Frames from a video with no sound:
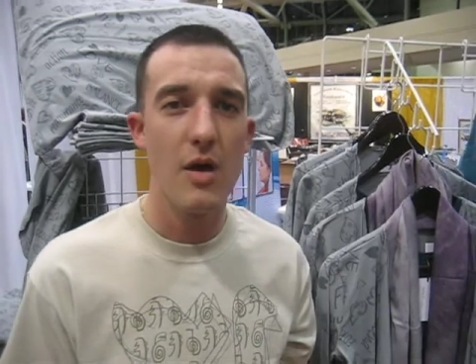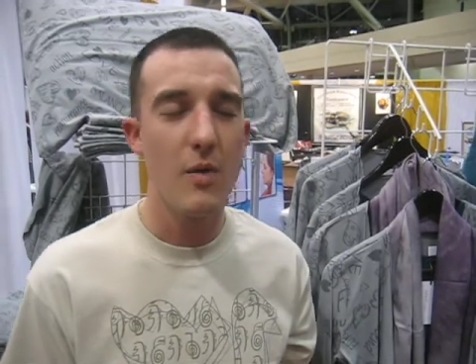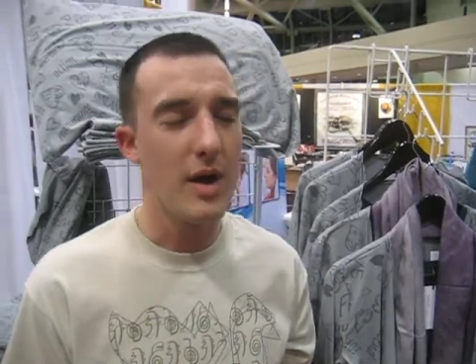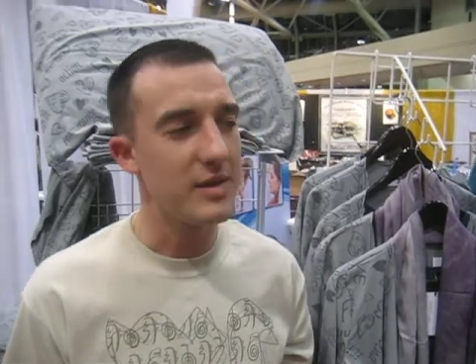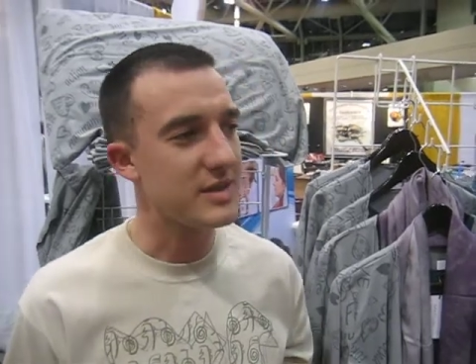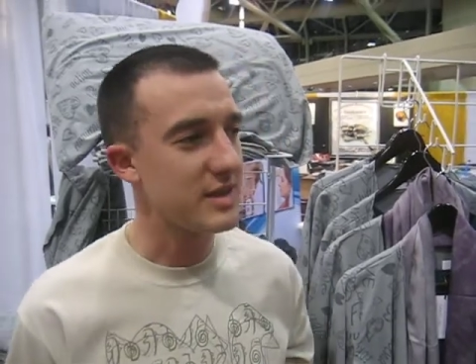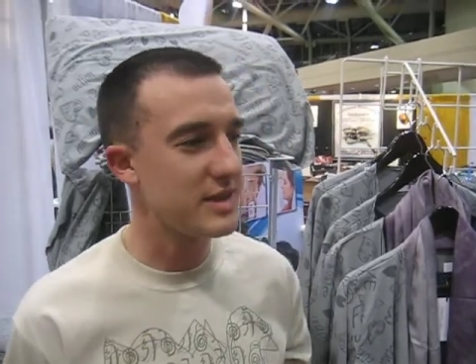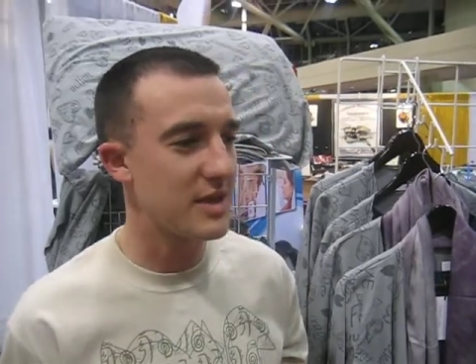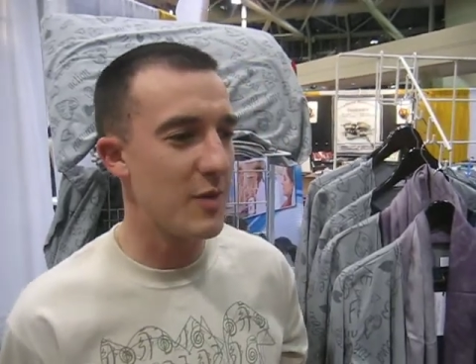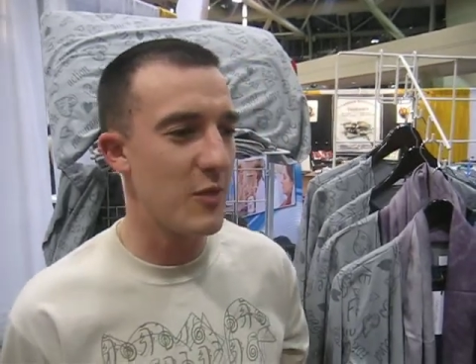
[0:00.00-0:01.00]
Oh, the, the
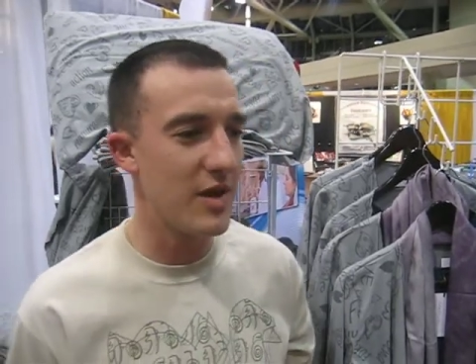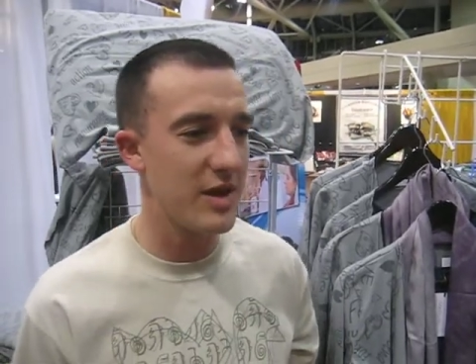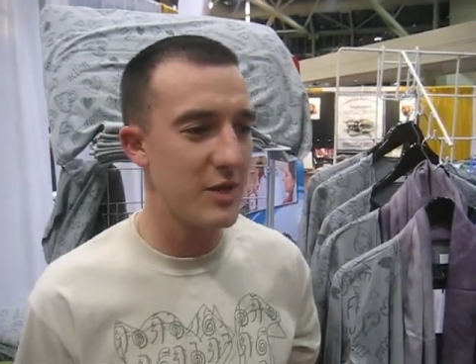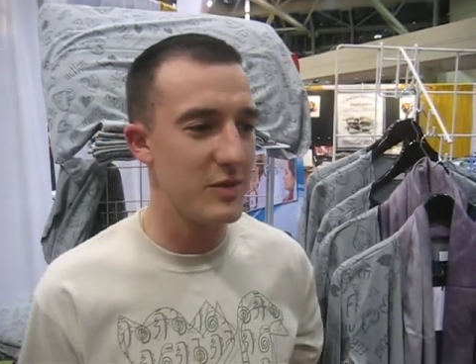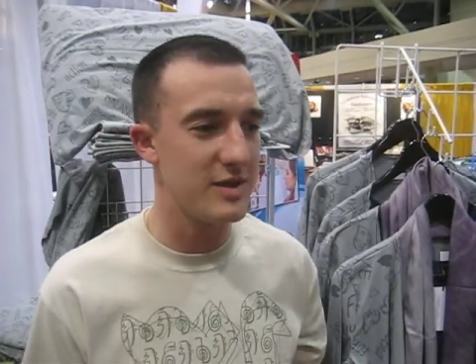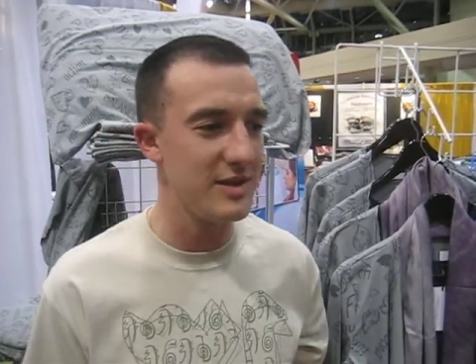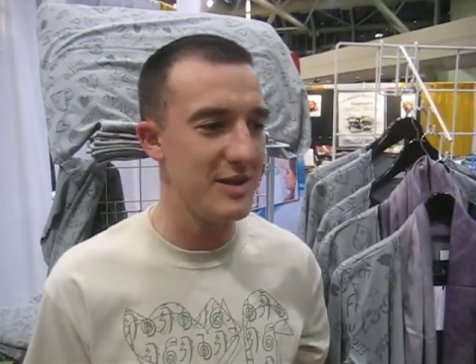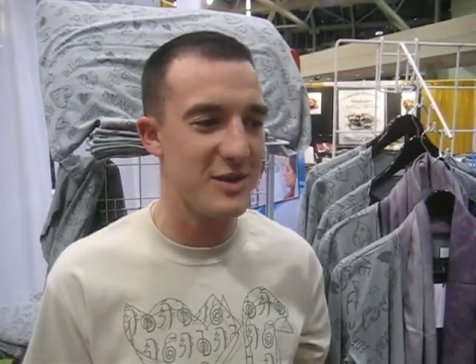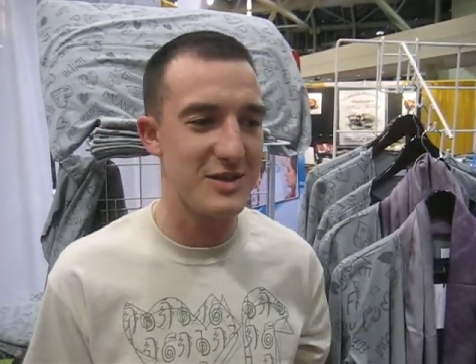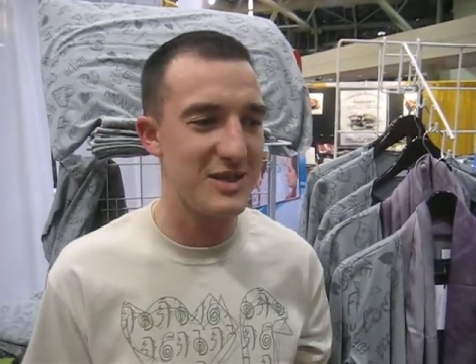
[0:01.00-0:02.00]
same way that you would you
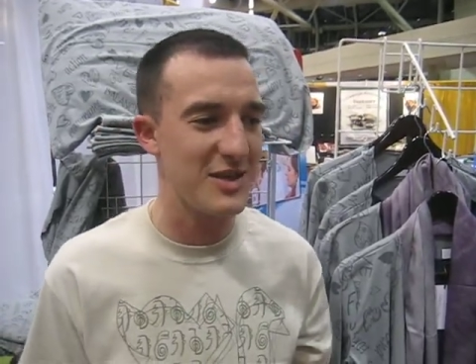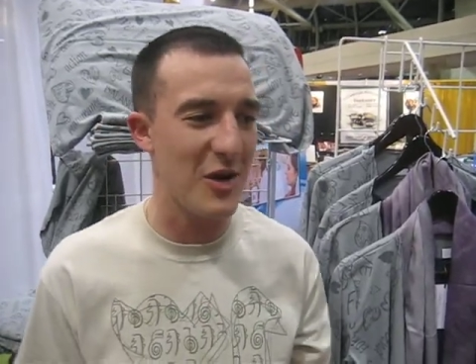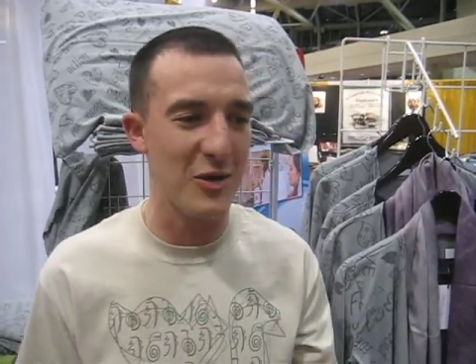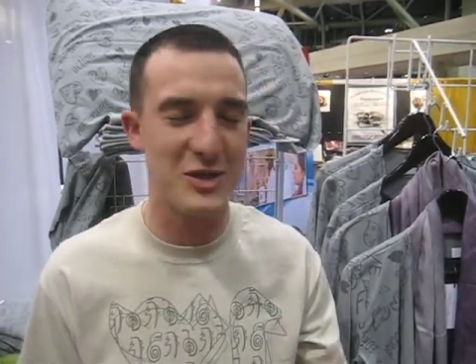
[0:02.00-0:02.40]
could see the hard